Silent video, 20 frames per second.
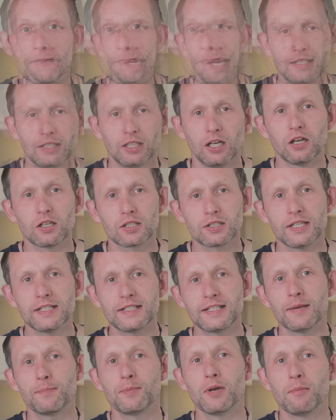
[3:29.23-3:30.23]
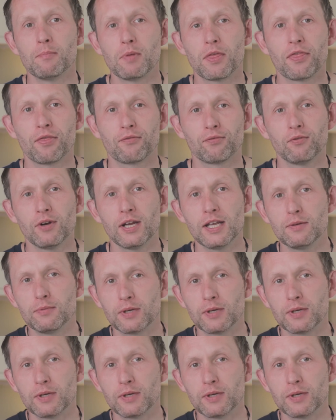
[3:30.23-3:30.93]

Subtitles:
And lastly, tip number 3,